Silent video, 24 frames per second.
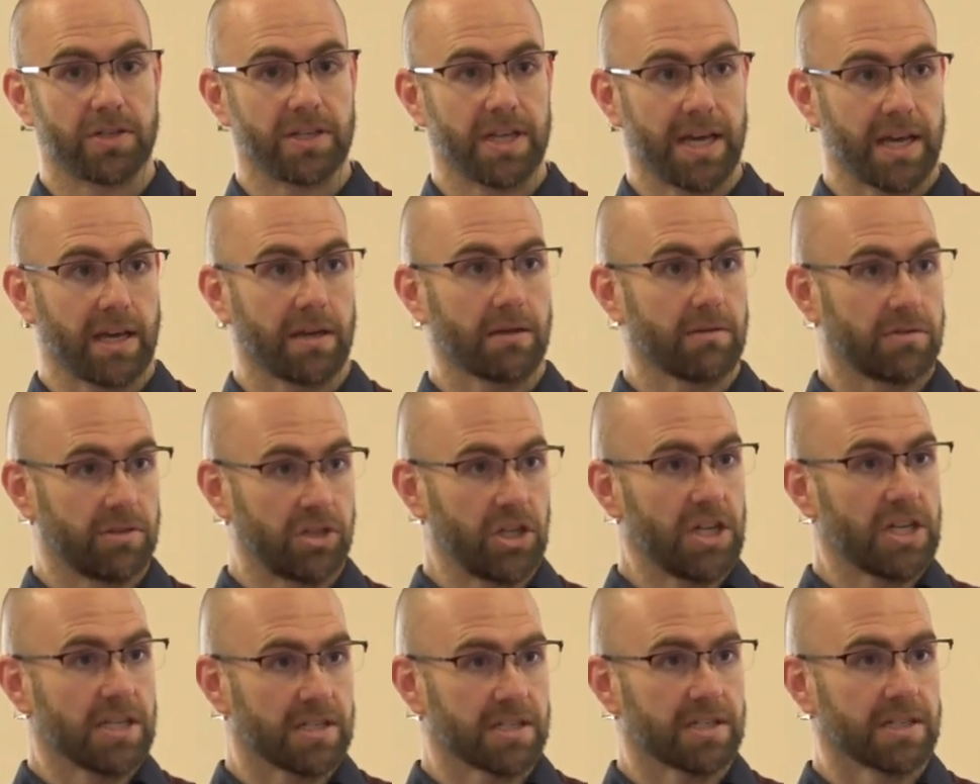take
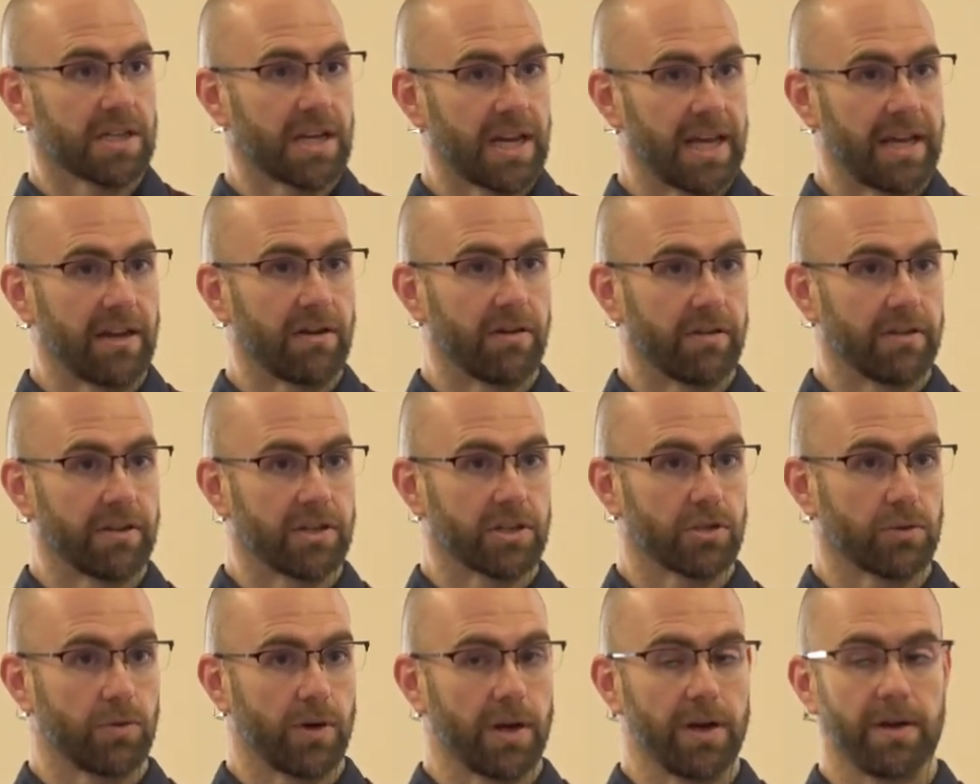Jesus' lead on
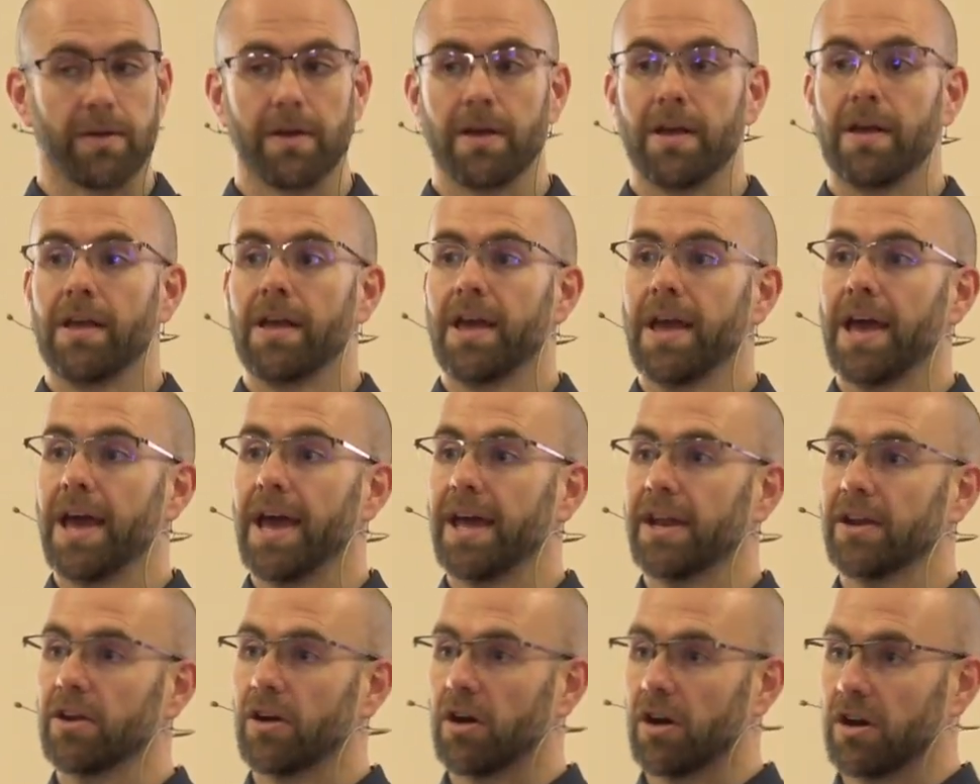this one,
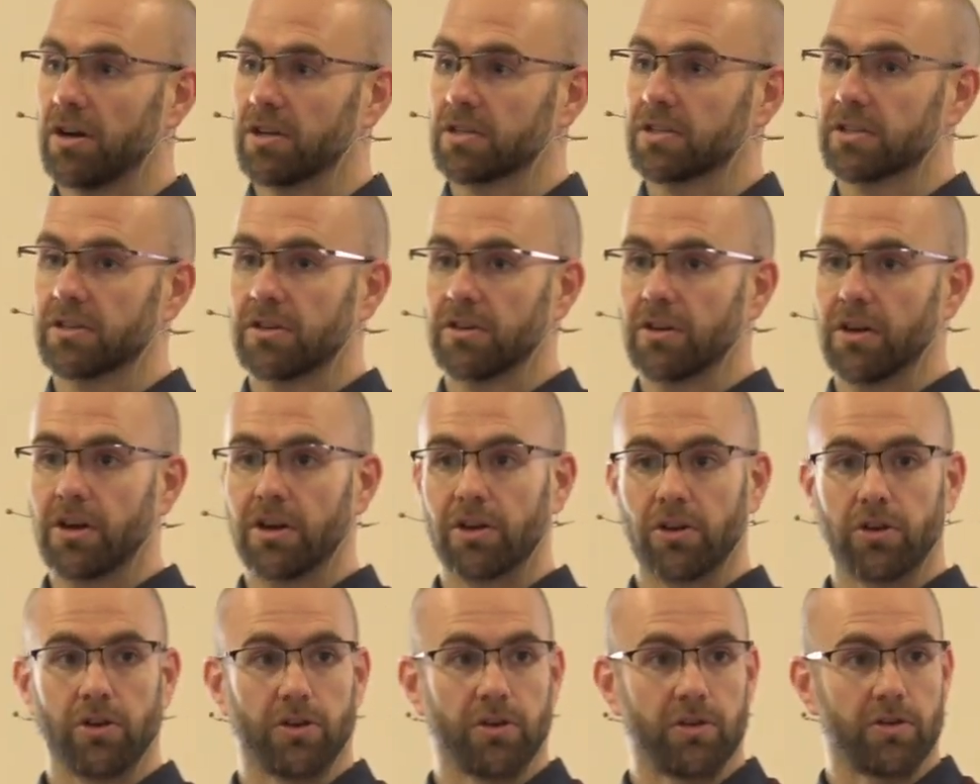and ask a
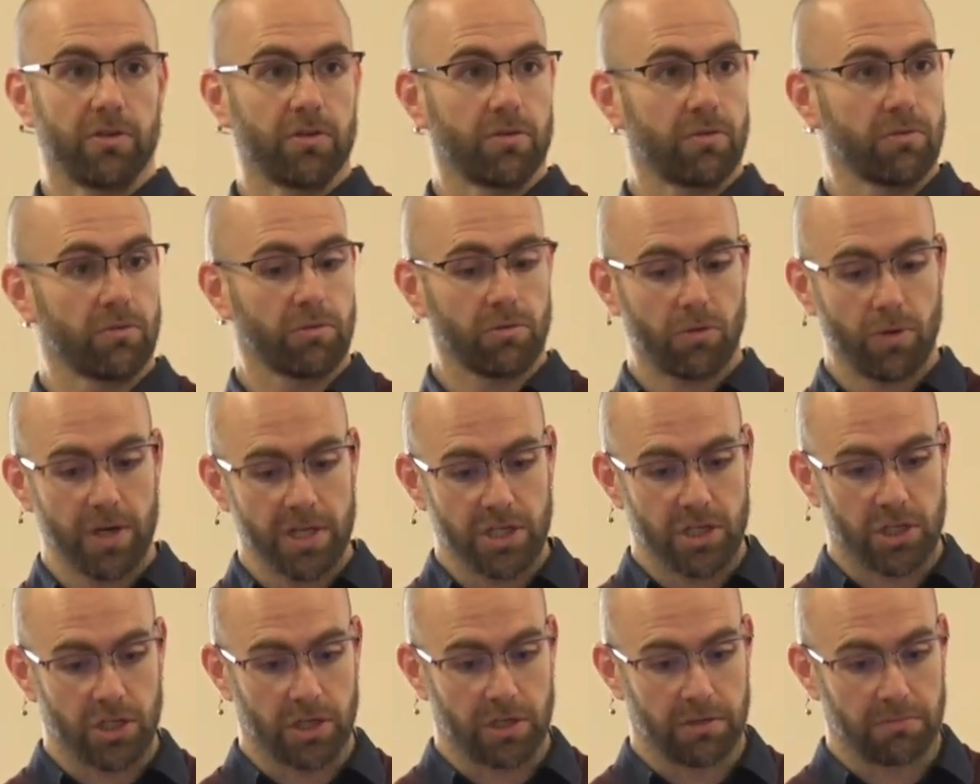good
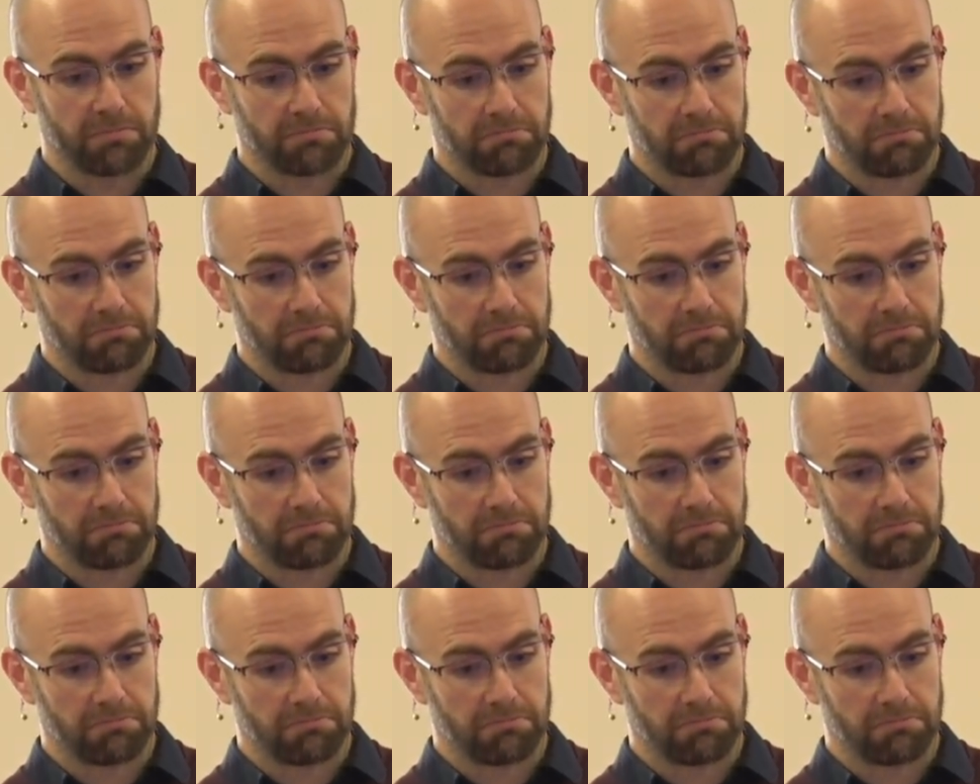question.